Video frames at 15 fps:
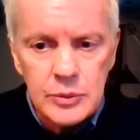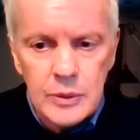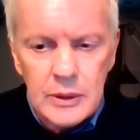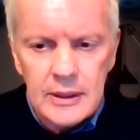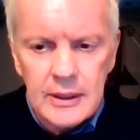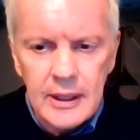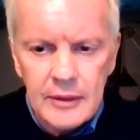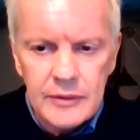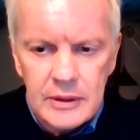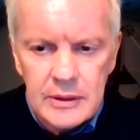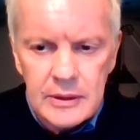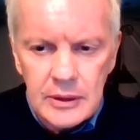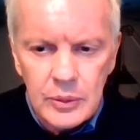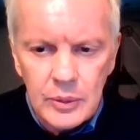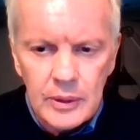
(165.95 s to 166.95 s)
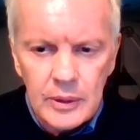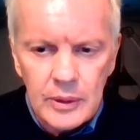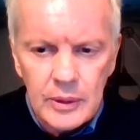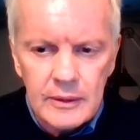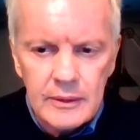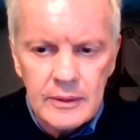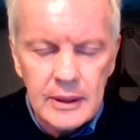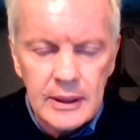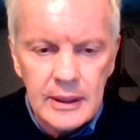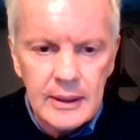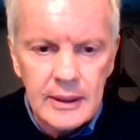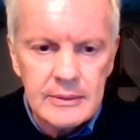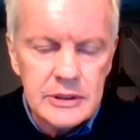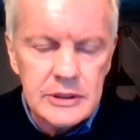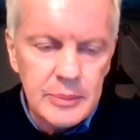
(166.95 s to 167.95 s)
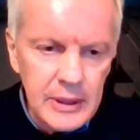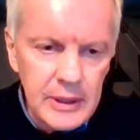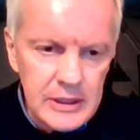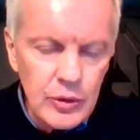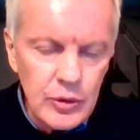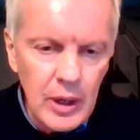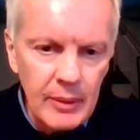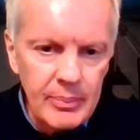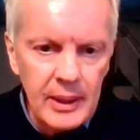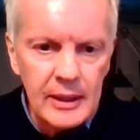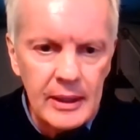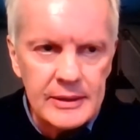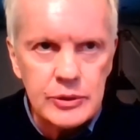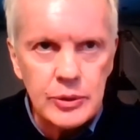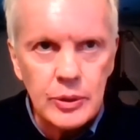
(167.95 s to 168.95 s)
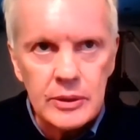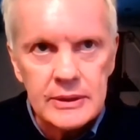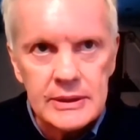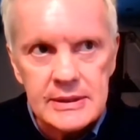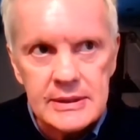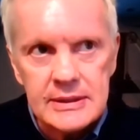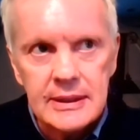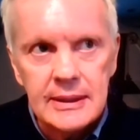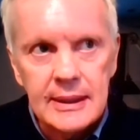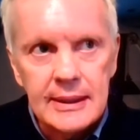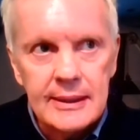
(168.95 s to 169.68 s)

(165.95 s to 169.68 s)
We didn't have to deal with GPS dropouts, or at least